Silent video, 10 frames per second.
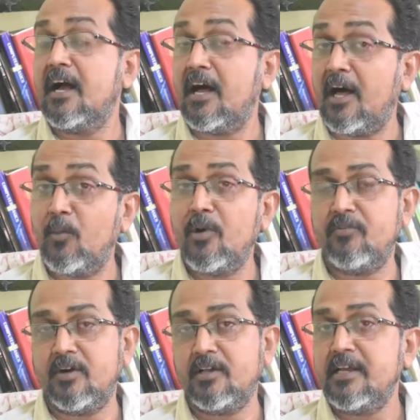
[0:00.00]

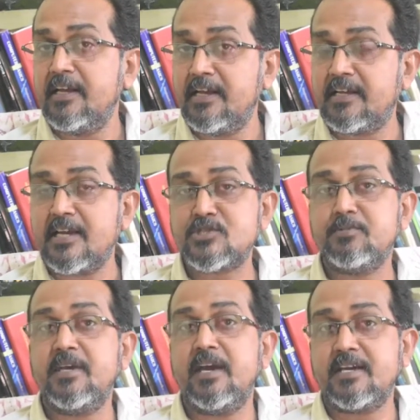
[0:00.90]
However, it has to
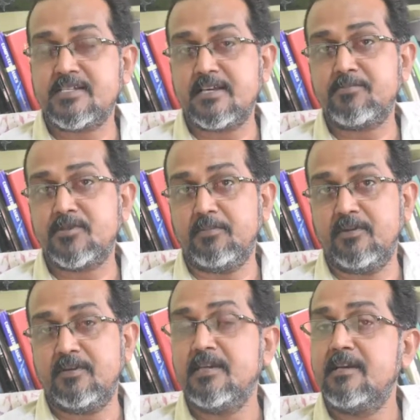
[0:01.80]
be acceptable.